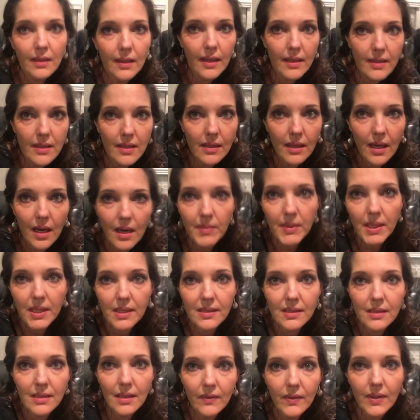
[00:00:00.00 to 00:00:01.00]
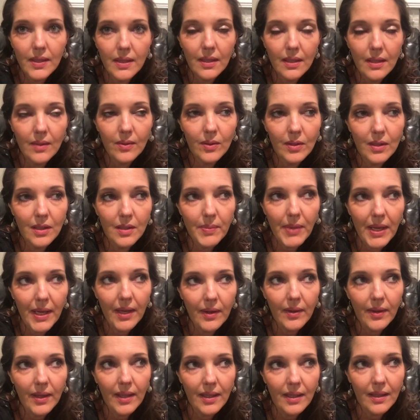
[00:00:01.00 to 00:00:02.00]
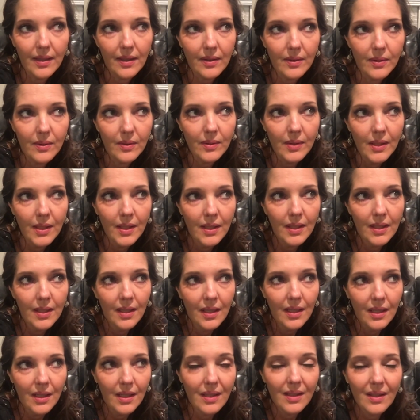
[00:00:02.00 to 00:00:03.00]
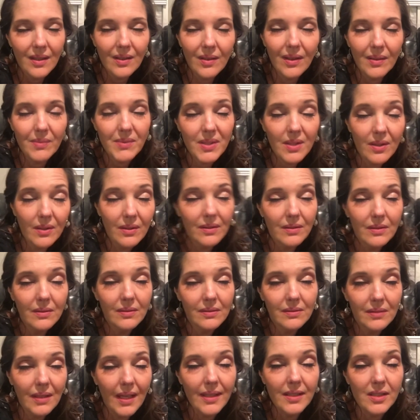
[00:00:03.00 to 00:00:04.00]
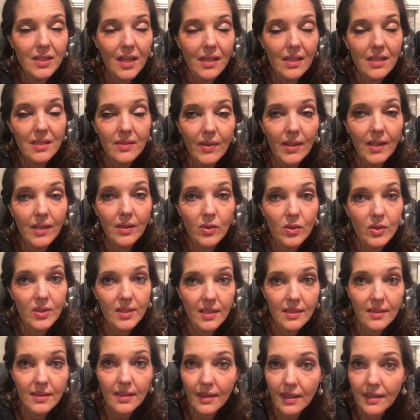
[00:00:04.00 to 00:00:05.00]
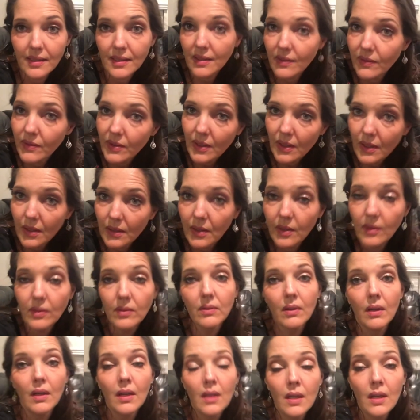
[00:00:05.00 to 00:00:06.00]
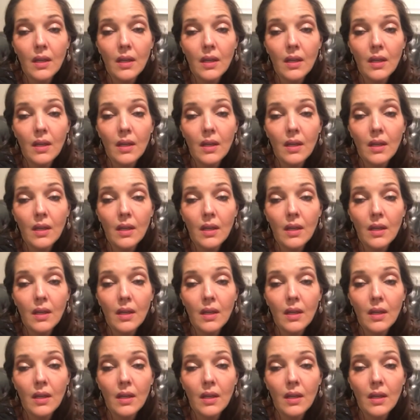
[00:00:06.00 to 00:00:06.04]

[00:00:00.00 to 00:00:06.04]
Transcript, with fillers: lot of the comments and everything were about how, you know, I'm so glad Shanny's followers, they said they didn't feel alone.